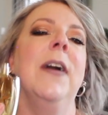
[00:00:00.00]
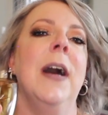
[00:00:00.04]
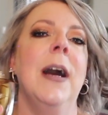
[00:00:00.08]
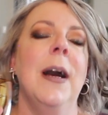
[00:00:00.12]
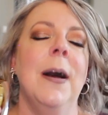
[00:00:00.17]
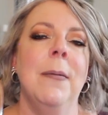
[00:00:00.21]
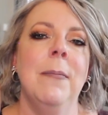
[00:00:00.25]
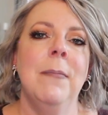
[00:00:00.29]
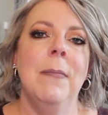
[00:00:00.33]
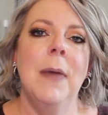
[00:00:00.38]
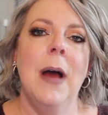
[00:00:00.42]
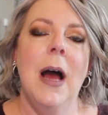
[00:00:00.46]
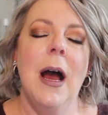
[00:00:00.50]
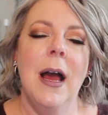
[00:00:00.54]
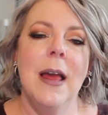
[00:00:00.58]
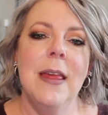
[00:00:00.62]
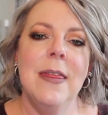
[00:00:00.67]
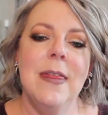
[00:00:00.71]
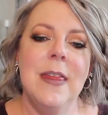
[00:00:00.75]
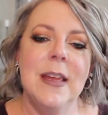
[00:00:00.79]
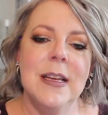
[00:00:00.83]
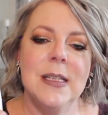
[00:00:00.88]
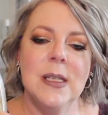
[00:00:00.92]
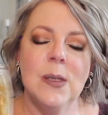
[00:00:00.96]
Um,
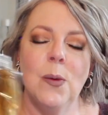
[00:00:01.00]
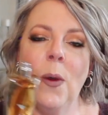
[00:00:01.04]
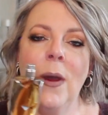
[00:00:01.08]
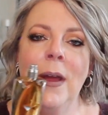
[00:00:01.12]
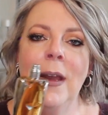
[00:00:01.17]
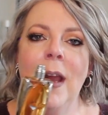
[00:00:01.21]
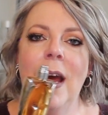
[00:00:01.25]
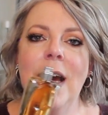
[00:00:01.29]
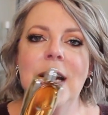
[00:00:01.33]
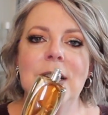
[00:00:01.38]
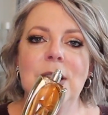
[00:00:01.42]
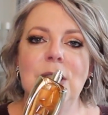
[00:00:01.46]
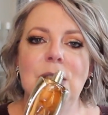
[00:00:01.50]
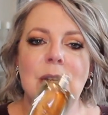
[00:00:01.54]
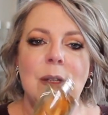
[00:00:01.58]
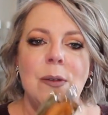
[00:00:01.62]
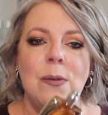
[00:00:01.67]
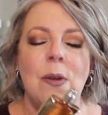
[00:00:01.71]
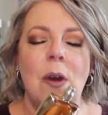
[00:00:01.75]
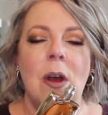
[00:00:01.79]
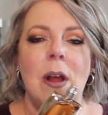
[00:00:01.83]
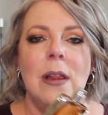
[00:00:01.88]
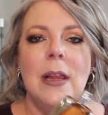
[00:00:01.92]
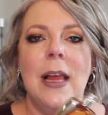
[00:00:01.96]
this one I do
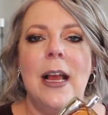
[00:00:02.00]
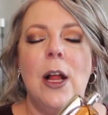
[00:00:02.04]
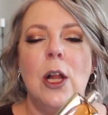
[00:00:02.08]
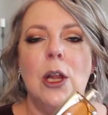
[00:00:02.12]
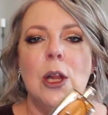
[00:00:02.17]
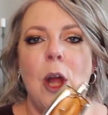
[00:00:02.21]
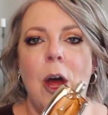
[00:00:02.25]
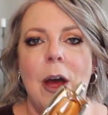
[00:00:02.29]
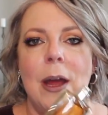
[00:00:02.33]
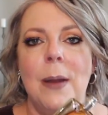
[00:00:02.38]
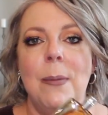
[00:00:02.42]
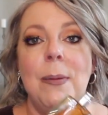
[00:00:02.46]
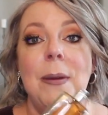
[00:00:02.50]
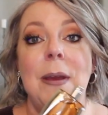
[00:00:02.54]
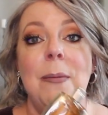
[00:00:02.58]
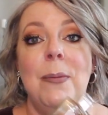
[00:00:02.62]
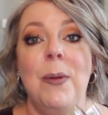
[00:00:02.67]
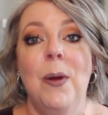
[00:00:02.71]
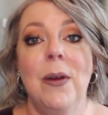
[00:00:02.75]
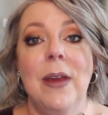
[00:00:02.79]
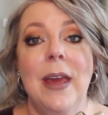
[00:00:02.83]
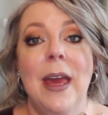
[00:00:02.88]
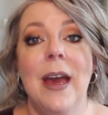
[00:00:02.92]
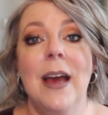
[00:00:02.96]
not, like a lot of
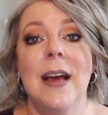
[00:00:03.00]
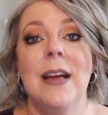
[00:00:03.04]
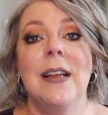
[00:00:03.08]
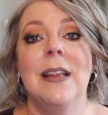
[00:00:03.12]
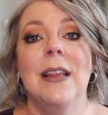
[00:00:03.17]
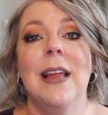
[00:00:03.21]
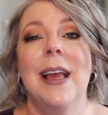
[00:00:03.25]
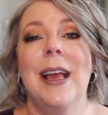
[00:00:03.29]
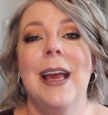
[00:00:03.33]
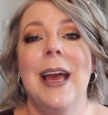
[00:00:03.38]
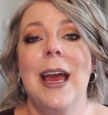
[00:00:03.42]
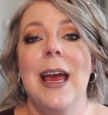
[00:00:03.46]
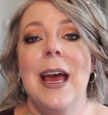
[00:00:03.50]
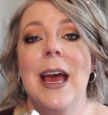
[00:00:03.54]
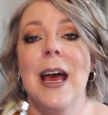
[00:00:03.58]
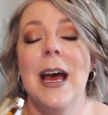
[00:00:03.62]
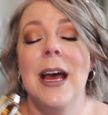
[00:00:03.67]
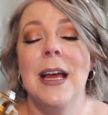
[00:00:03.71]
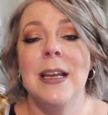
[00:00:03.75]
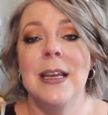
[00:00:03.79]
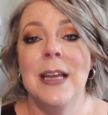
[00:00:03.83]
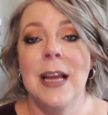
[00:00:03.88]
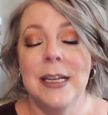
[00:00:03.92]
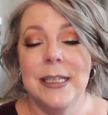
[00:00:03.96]
people get like a,
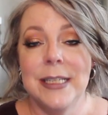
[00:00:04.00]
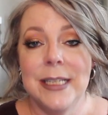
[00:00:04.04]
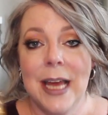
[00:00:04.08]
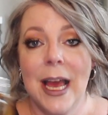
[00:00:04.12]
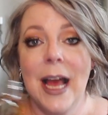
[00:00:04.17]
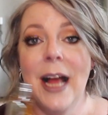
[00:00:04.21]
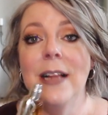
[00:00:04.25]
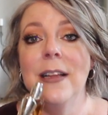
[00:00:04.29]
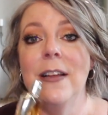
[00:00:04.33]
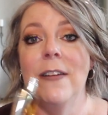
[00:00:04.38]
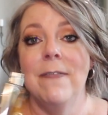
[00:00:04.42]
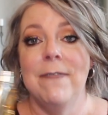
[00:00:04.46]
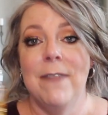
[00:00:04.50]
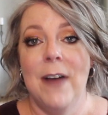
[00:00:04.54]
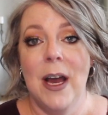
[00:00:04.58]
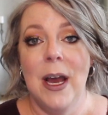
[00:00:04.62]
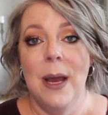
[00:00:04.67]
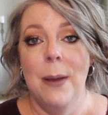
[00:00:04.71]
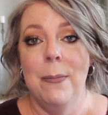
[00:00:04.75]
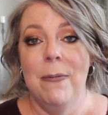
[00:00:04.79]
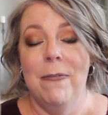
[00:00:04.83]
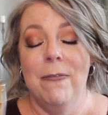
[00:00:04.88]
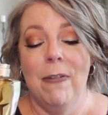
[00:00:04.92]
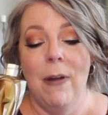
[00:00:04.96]
a Nutella
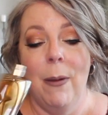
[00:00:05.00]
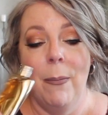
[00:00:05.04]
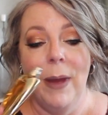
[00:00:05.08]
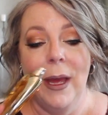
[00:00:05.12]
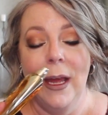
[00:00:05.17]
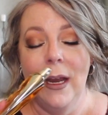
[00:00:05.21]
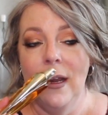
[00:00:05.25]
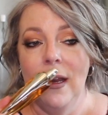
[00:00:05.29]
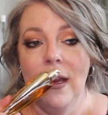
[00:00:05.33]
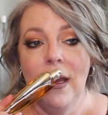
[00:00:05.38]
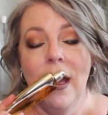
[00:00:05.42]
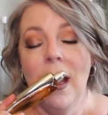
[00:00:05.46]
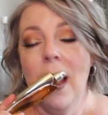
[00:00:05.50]
vibe from it.